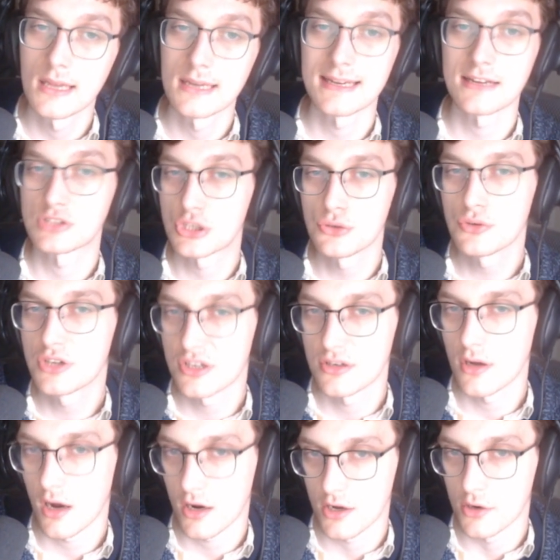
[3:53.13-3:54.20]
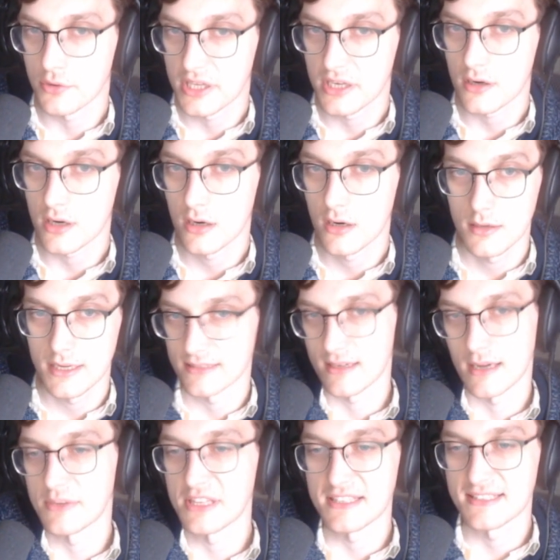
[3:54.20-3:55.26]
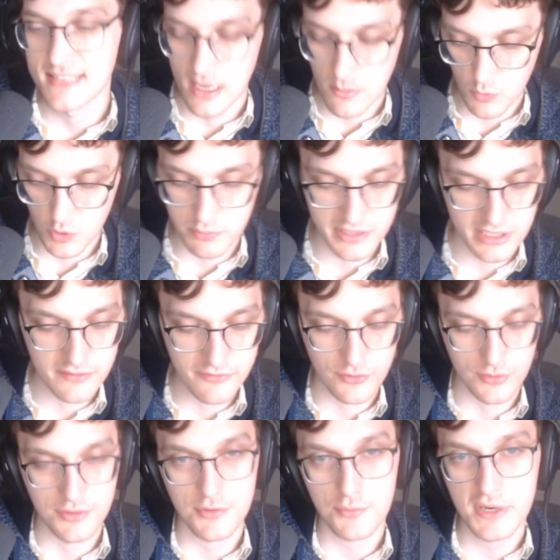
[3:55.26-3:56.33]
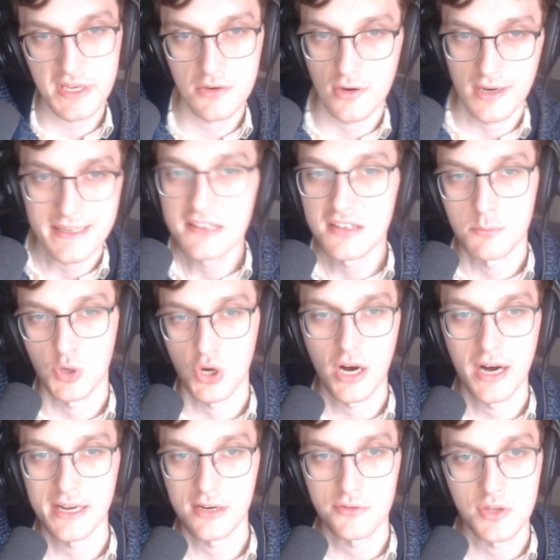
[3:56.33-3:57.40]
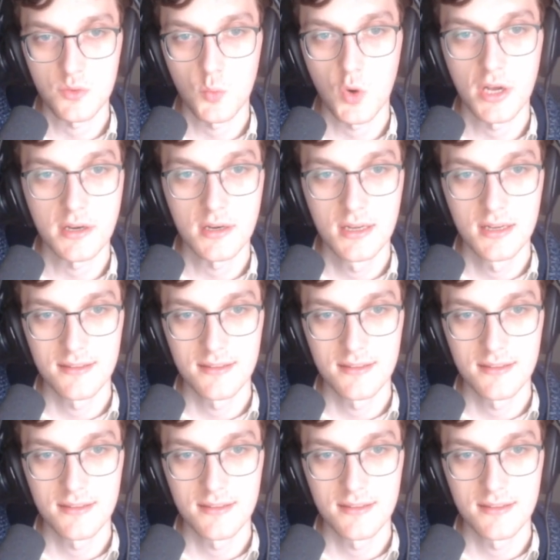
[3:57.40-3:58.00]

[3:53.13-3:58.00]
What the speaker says: Now 2 could not go here. And I mean, the same would be for 3 or any number higher than 1.